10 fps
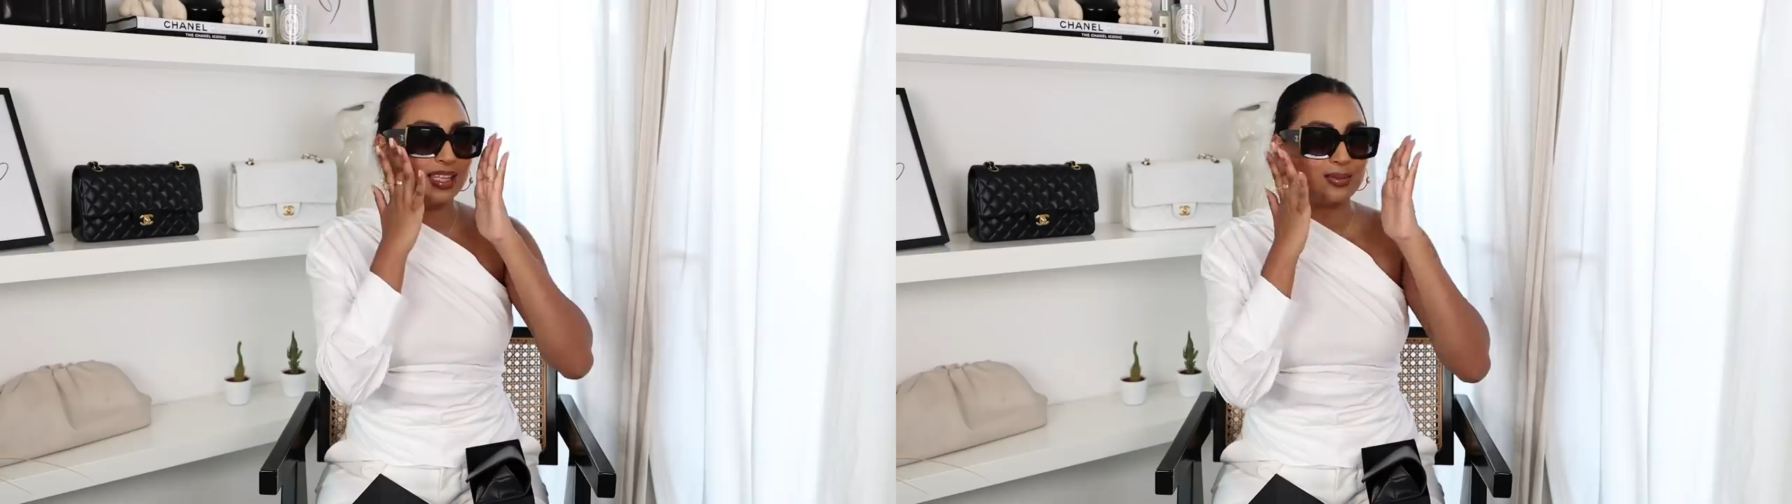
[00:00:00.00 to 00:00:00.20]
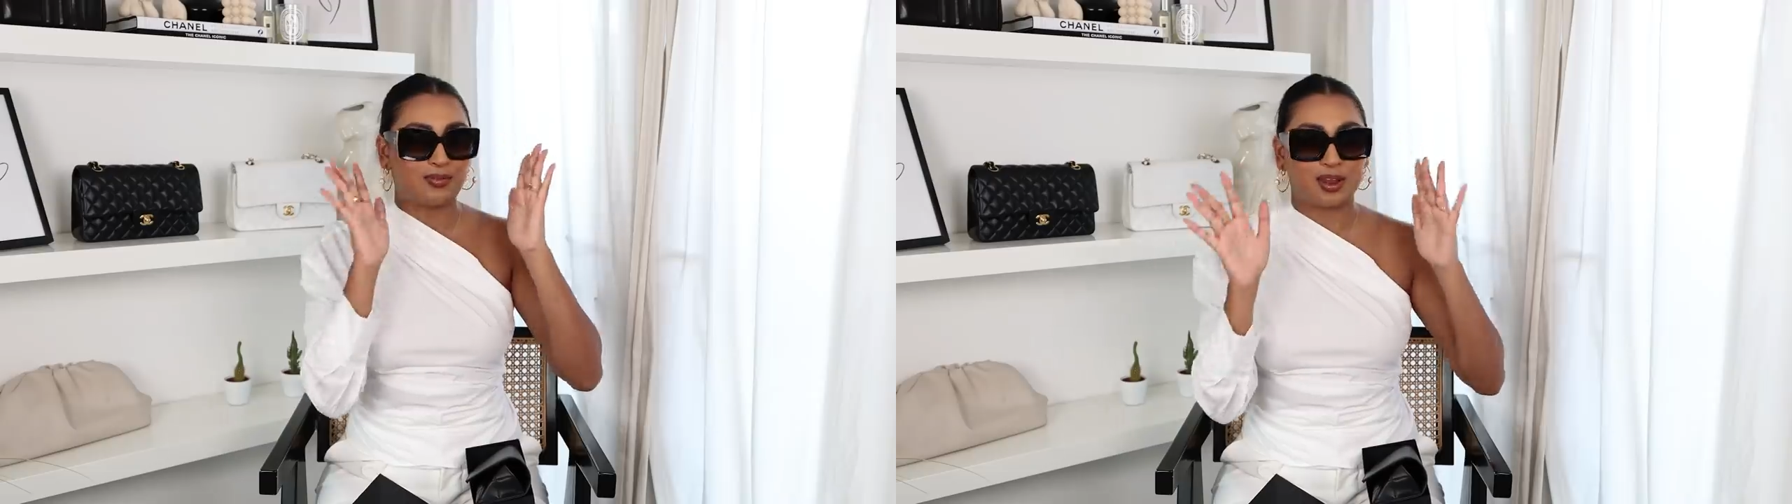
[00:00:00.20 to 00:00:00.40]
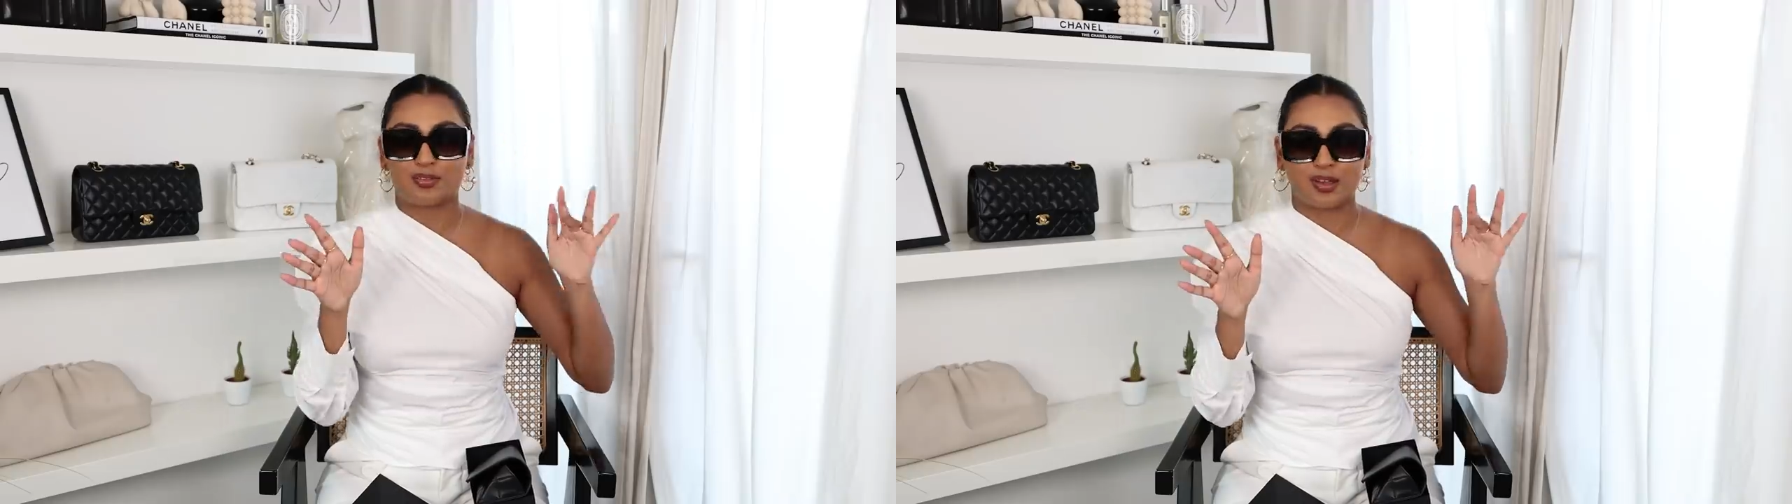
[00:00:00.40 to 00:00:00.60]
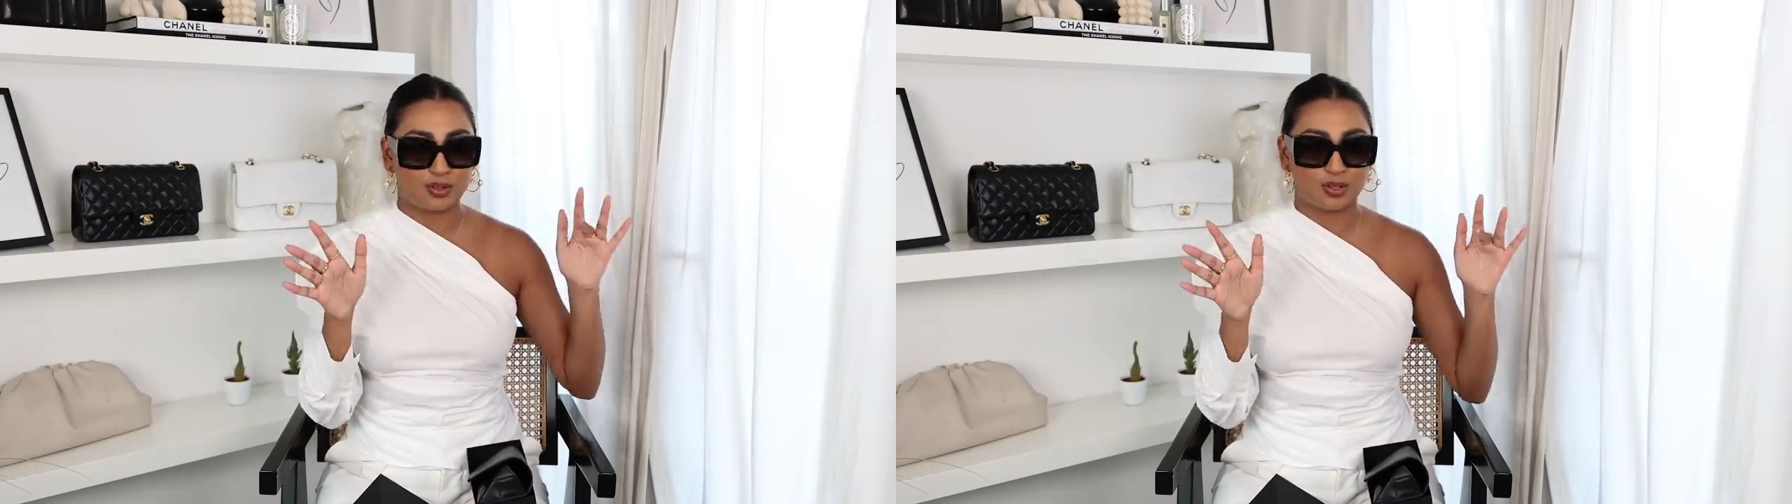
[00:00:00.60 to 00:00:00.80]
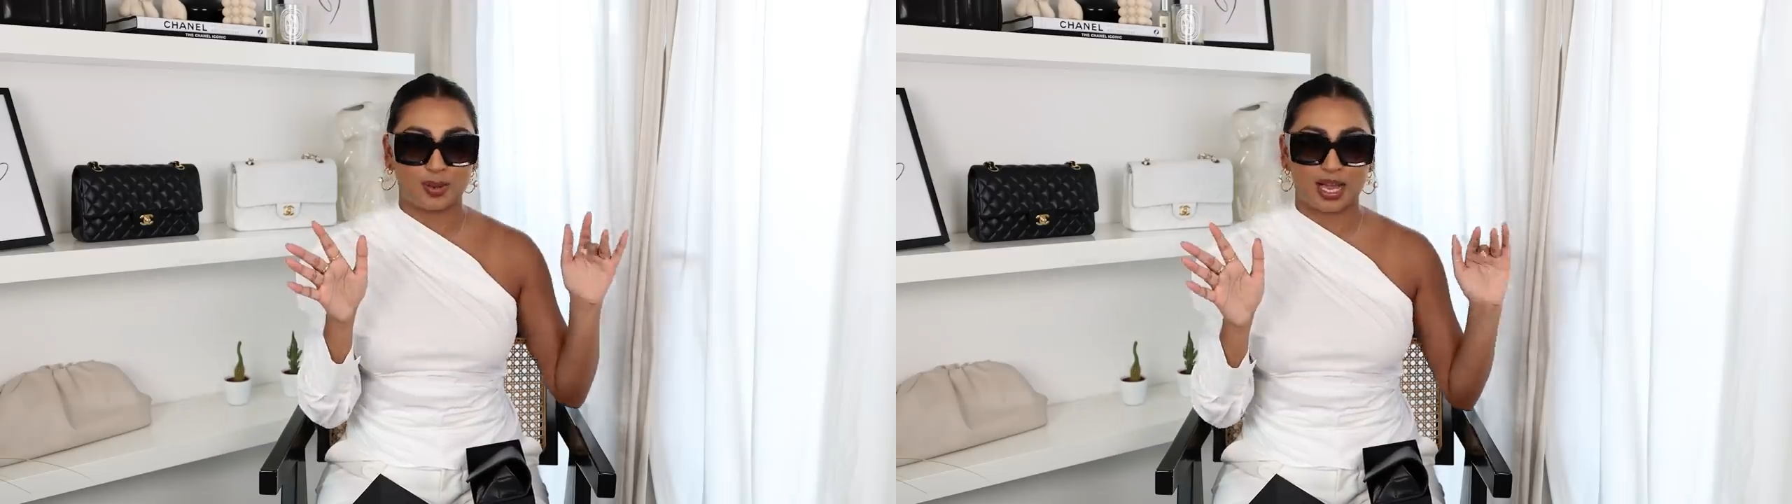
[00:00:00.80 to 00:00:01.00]
these were around
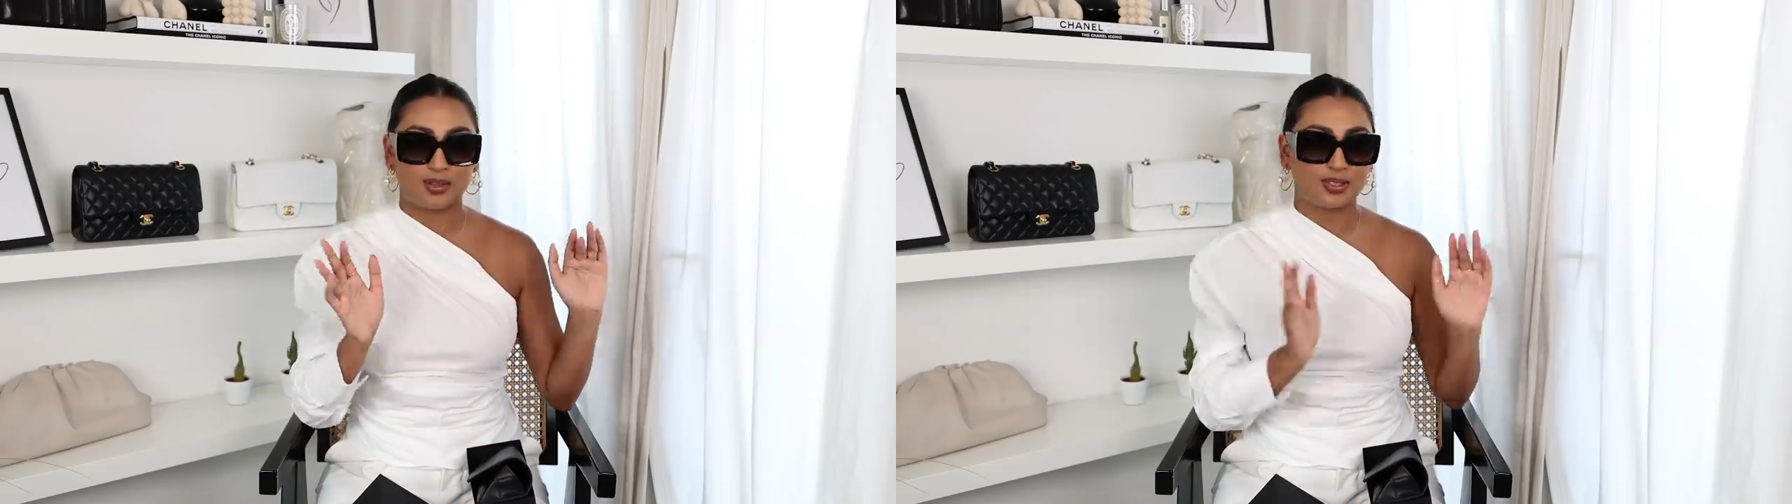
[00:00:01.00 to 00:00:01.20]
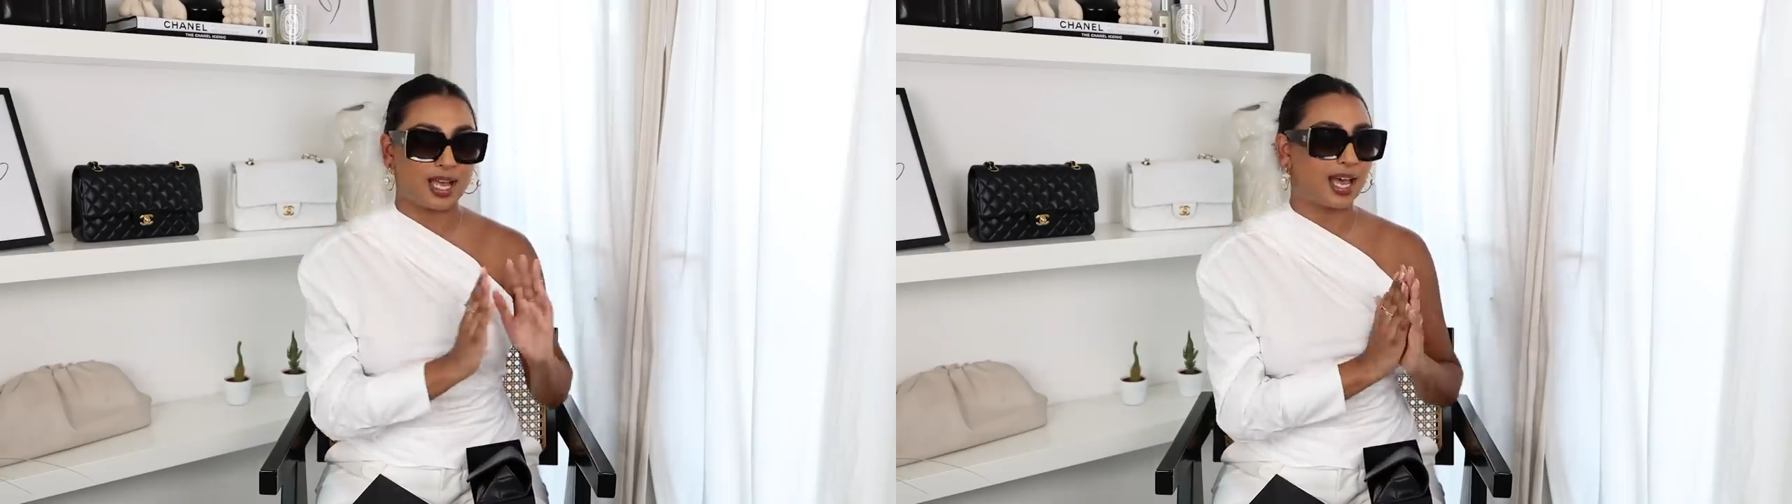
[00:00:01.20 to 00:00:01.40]
£500